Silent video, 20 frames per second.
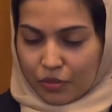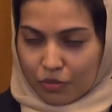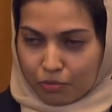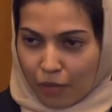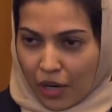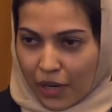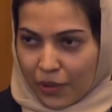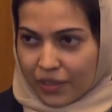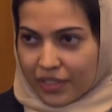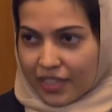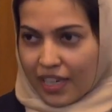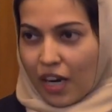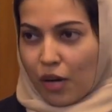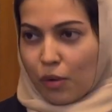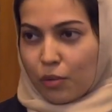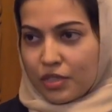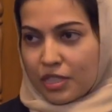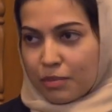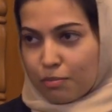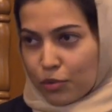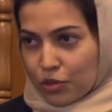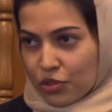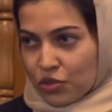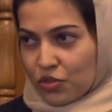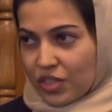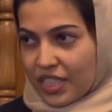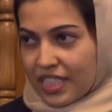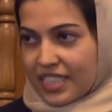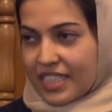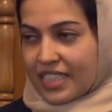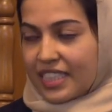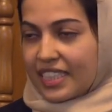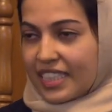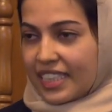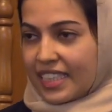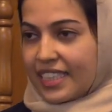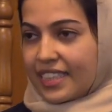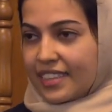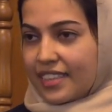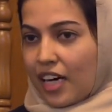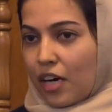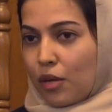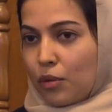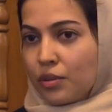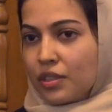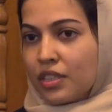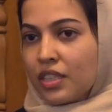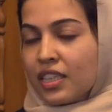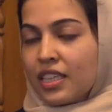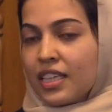bowing down, prostrating, kneeling down.